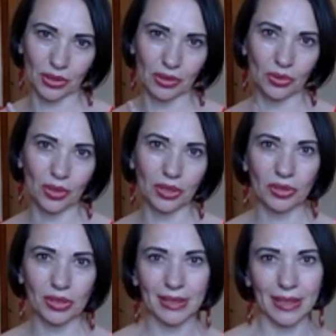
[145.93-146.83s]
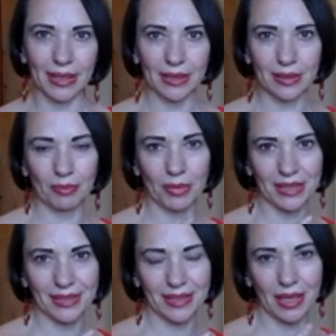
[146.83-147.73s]
You can translate
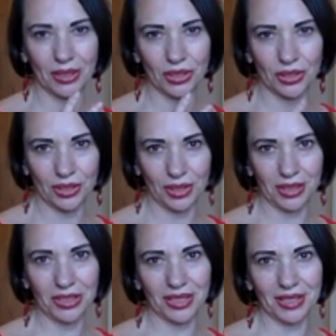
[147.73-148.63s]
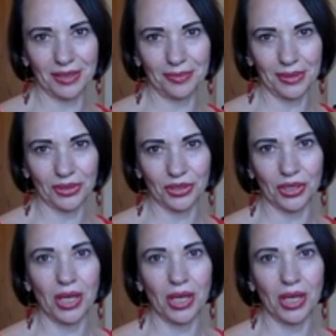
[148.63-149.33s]
massage into Colourpuncture.